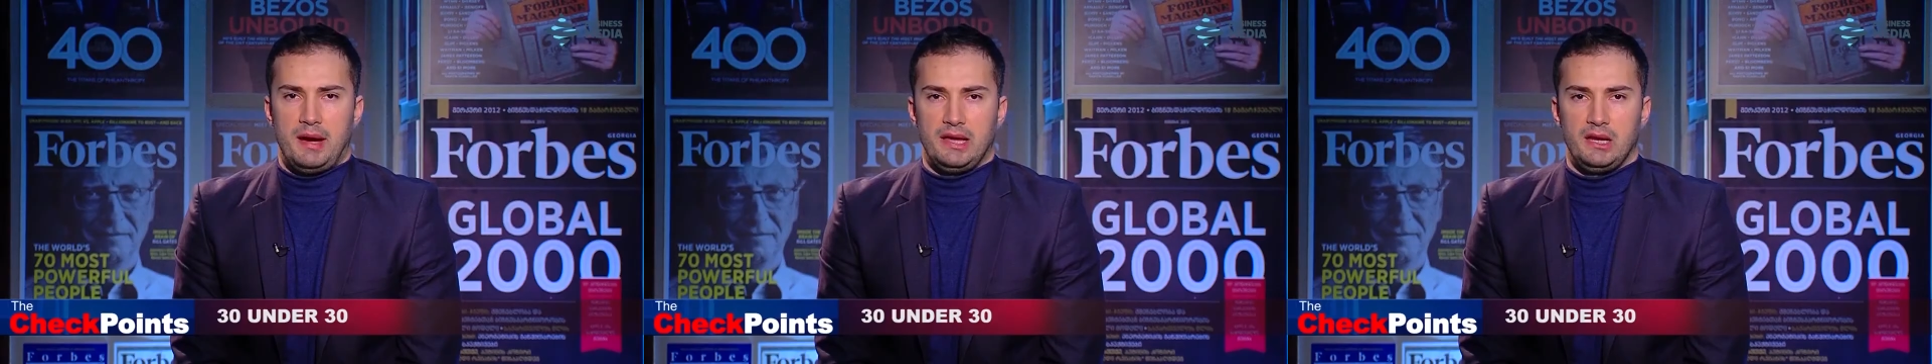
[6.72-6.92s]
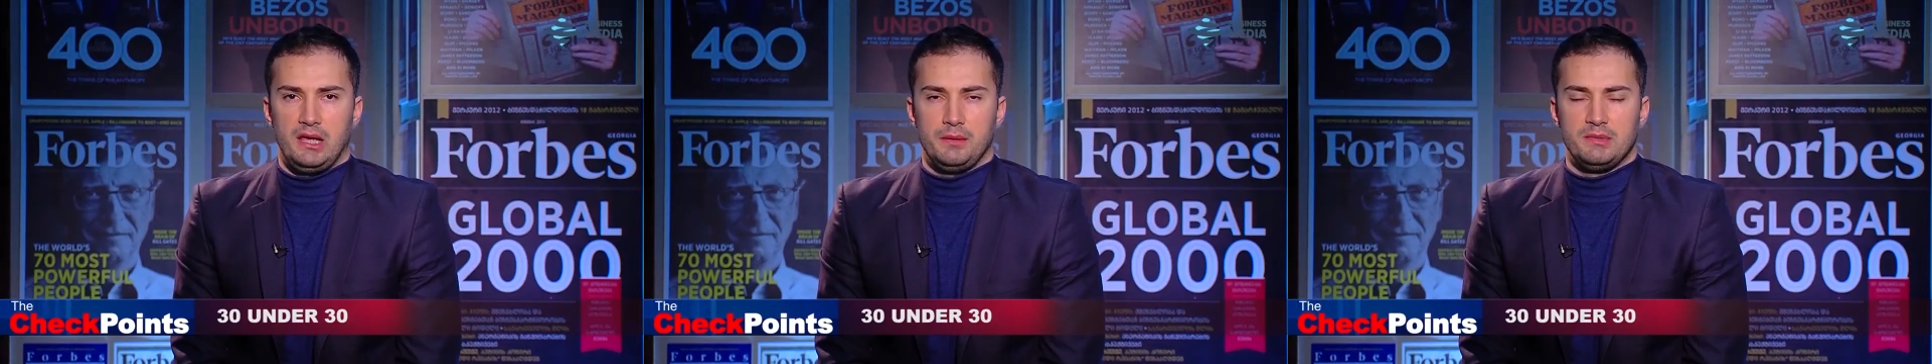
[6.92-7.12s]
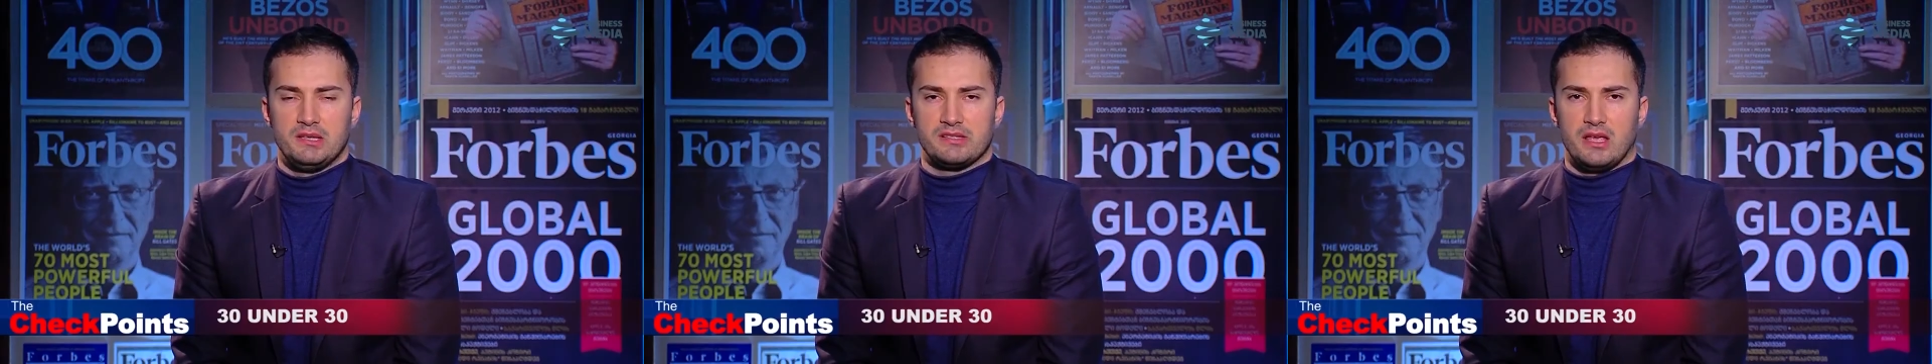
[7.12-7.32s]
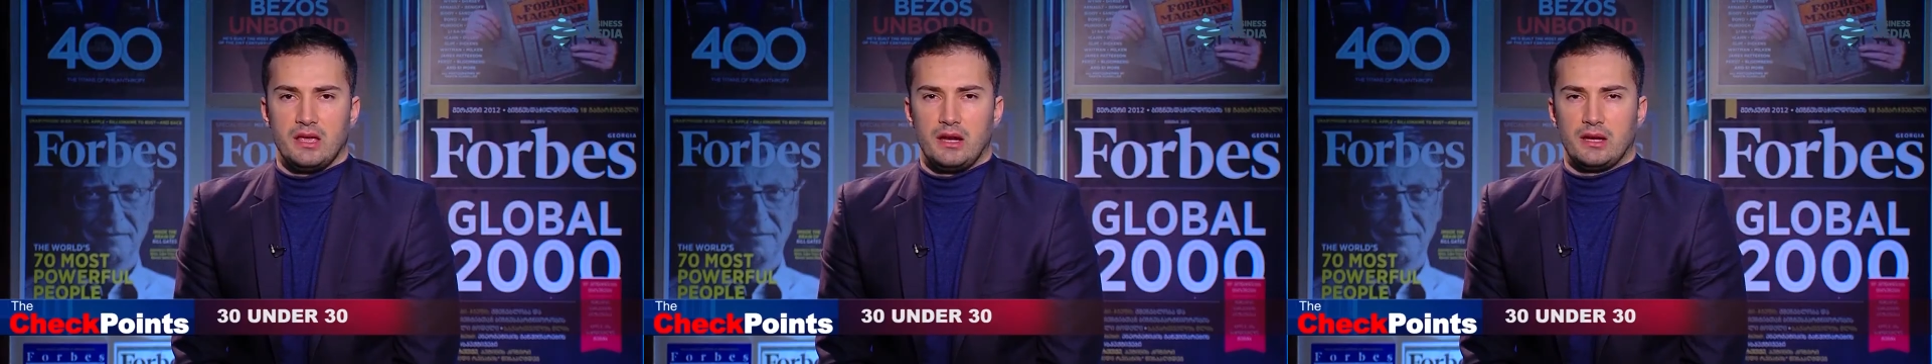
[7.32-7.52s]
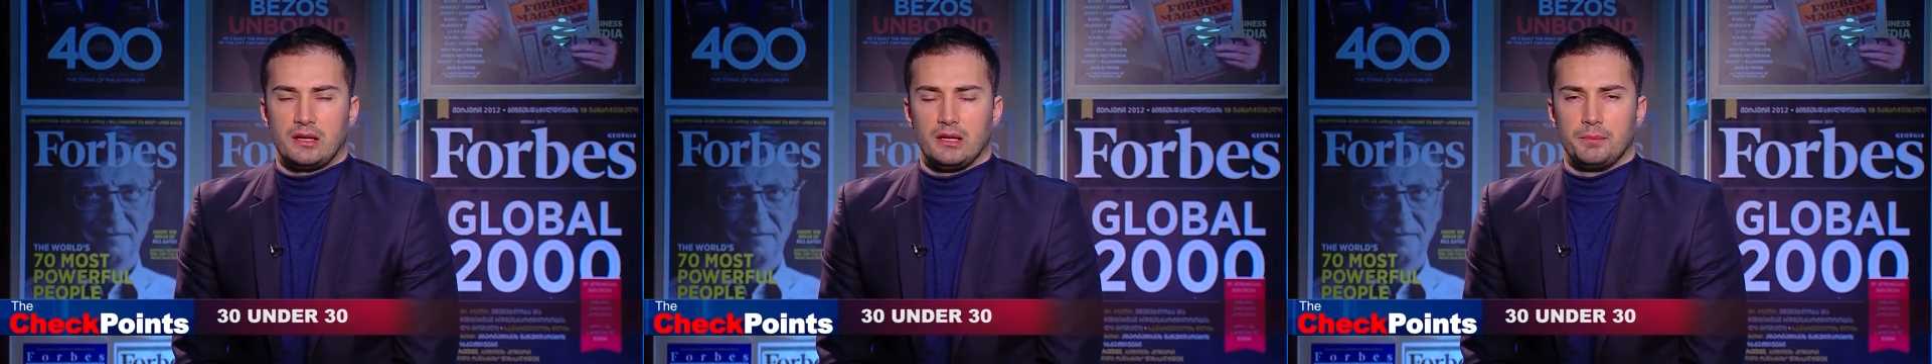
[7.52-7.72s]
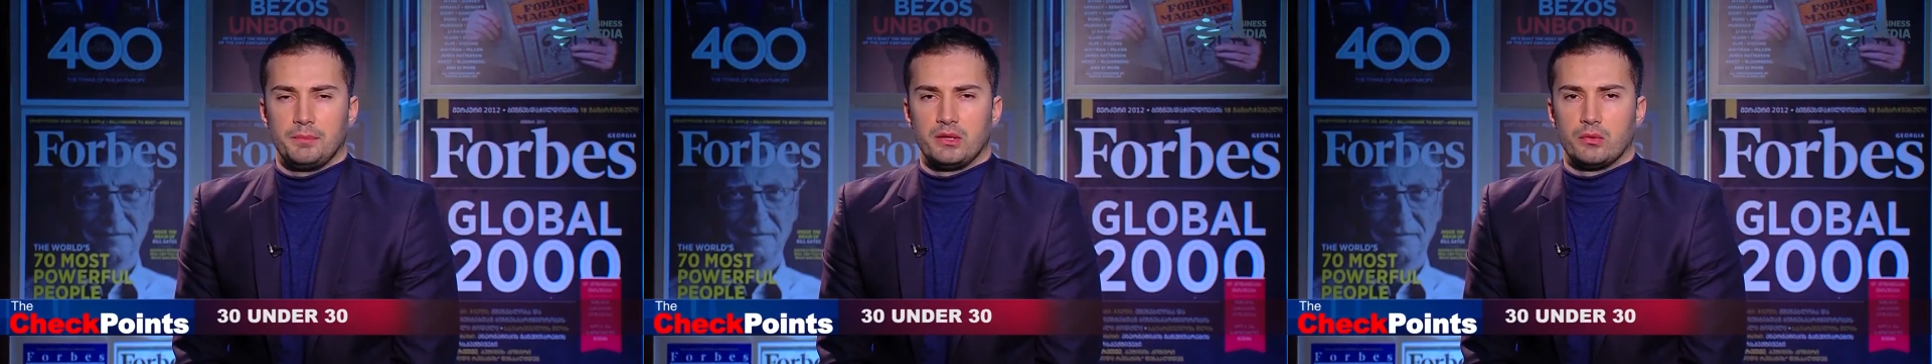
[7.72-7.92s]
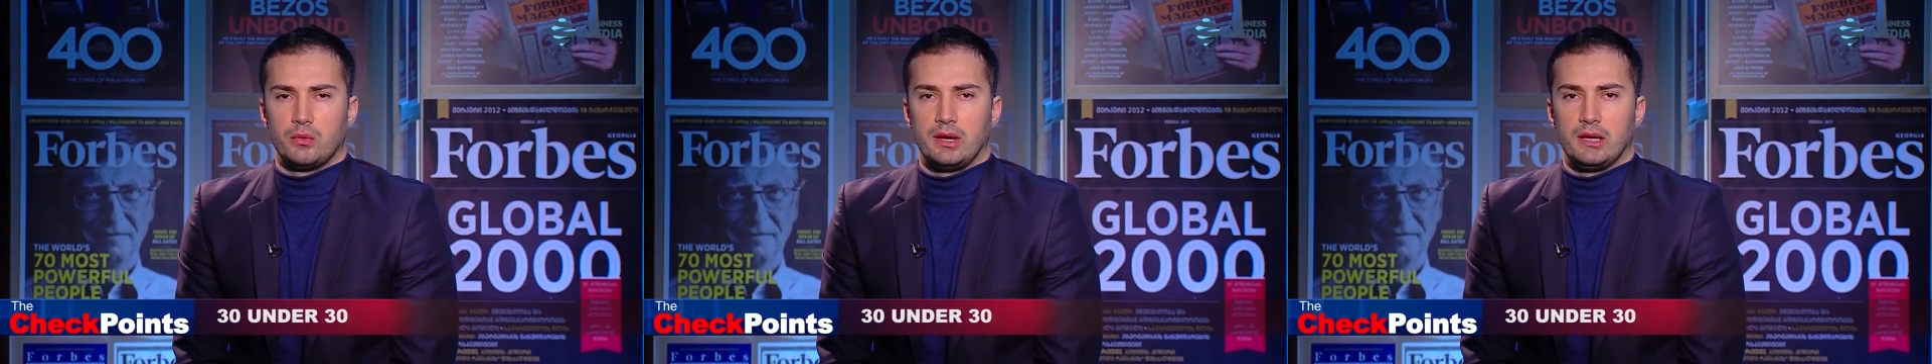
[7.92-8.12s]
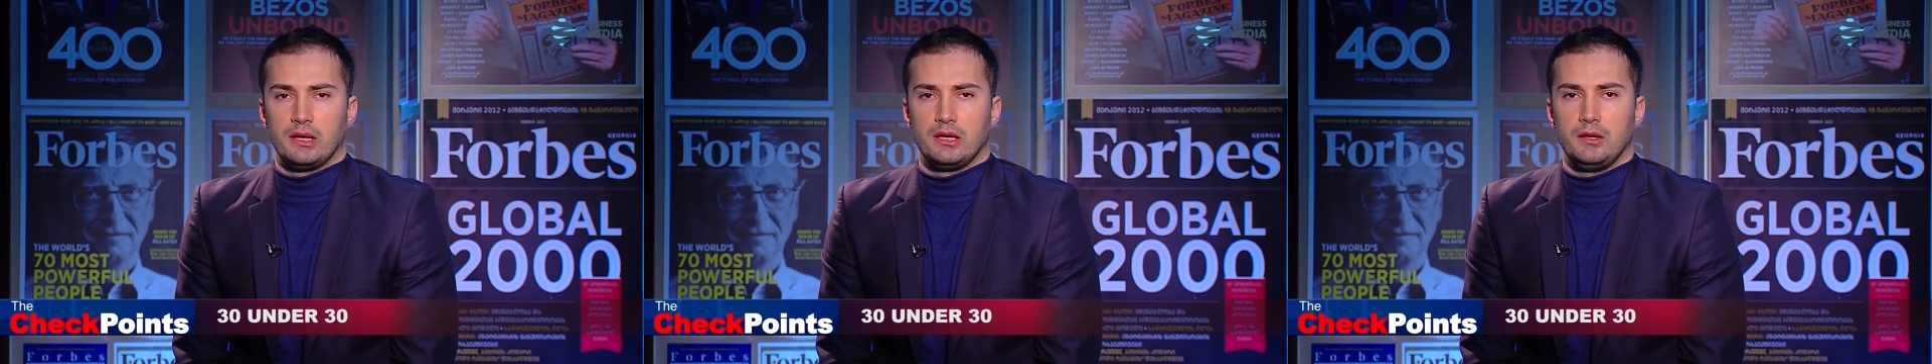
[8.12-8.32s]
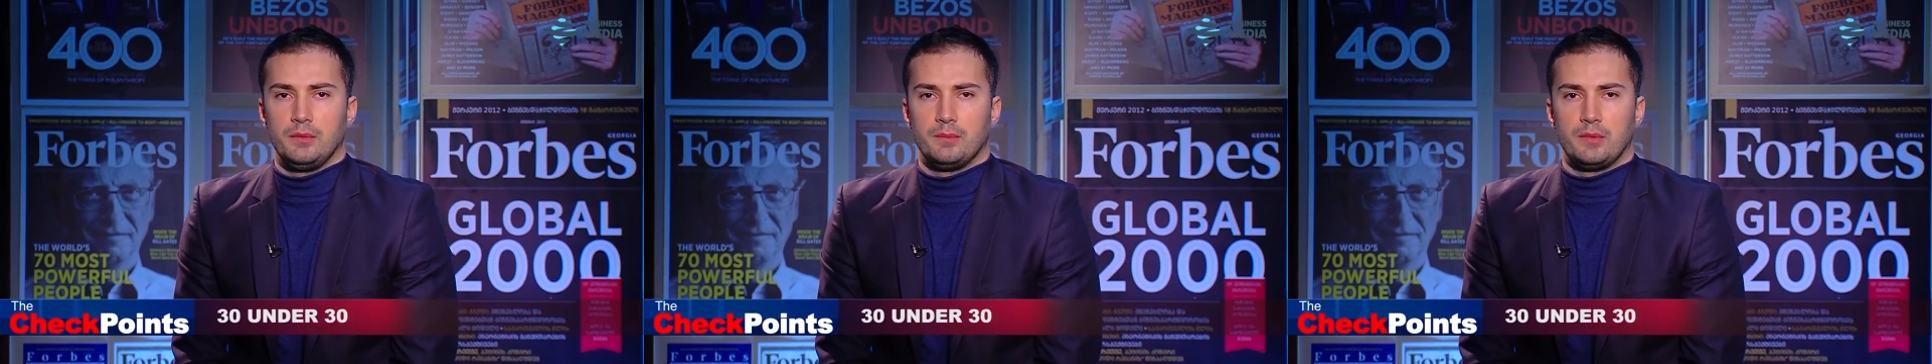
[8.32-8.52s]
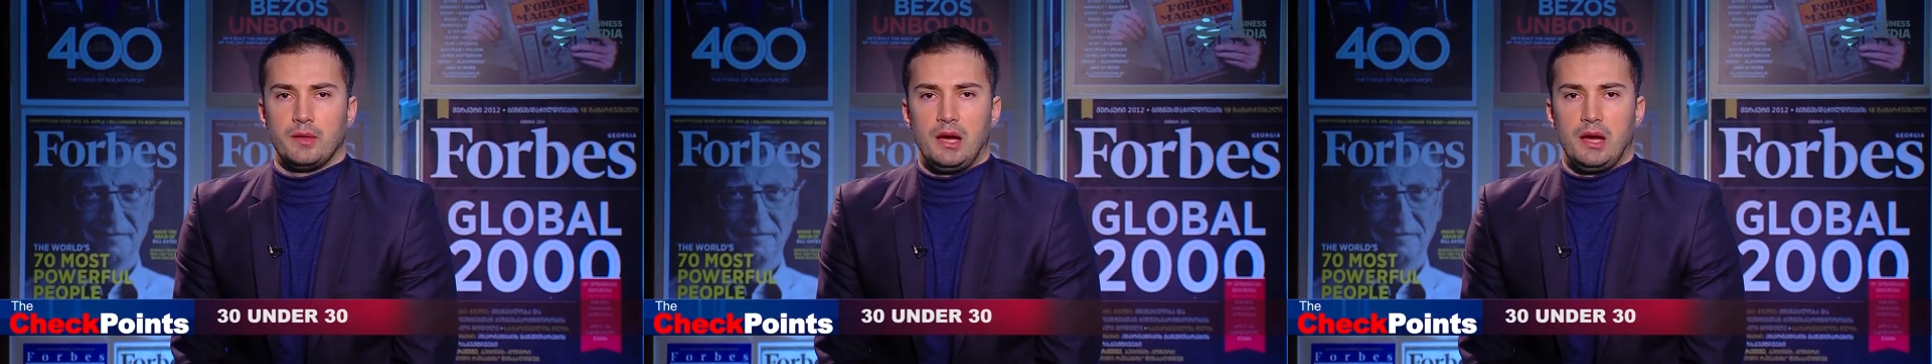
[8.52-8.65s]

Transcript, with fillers: My name is Erekle Pirveli.